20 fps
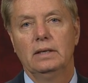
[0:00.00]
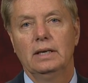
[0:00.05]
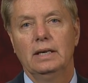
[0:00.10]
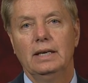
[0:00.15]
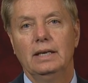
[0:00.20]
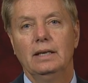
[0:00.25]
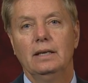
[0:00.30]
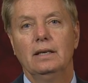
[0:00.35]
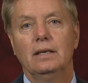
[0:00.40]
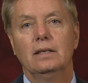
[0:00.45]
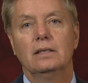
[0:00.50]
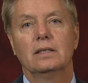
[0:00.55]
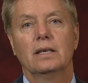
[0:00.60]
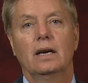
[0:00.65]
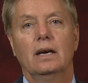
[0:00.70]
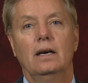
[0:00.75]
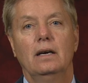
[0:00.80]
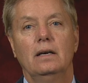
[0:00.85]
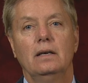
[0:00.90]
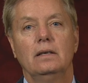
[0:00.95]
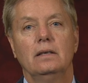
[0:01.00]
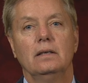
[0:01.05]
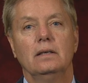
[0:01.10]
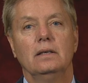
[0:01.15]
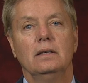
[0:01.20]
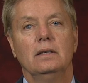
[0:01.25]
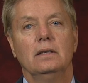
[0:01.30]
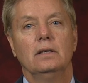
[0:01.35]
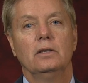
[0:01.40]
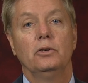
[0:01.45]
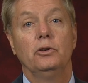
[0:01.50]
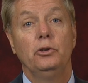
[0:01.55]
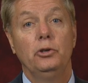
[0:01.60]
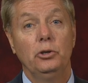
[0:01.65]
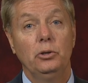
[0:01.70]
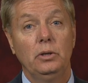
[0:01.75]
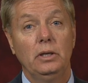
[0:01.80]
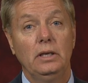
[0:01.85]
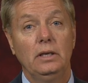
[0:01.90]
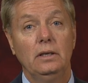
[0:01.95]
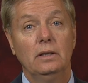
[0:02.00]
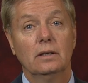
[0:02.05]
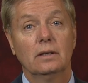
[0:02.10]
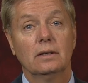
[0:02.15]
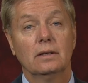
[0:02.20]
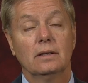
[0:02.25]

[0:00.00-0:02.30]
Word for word: And it is our duty,